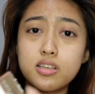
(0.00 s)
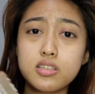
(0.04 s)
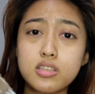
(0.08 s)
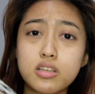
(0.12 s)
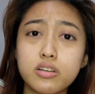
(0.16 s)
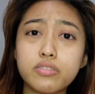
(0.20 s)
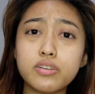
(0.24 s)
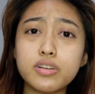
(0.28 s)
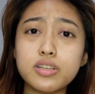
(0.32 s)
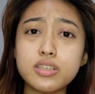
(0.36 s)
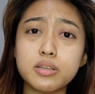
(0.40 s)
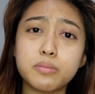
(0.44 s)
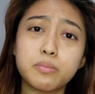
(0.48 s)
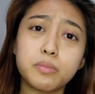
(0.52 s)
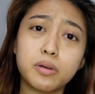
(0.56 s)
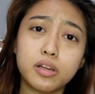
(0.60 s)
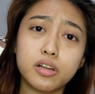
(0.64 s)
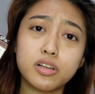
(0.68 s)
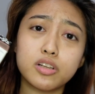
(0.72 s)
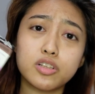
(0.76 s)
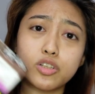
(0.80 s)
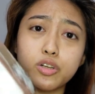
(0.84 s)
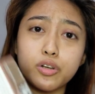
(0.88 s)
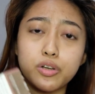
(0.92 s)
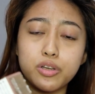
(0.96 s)
So first, I'm
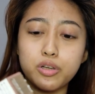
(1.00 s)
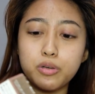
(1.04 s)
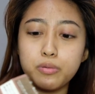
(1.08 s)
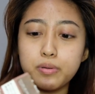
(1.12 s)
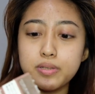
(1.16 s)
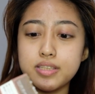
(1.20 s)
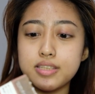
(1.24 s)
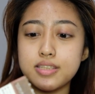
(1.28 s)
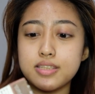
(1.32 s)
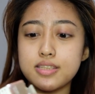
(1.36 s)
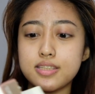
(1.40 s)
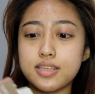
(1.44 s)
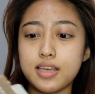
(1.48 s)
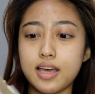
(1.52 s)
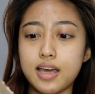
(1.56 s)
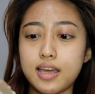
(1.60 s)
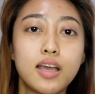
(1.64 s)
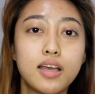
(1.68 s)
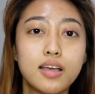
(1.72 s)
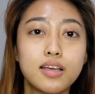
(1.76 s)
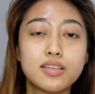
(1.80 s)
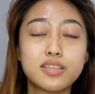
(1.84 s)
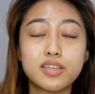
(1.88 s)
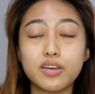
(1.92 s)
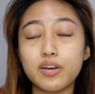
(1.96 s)
gonna show you what's inside.
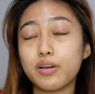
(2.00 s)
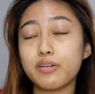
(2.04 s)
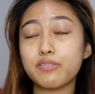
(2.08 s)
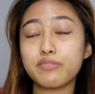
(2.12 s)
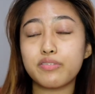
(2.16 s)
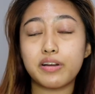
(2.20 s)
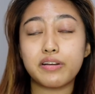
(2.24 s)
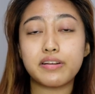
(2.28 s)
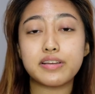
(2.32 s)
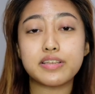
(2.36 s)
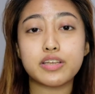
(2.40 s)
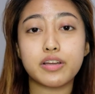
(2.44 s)
So I'm very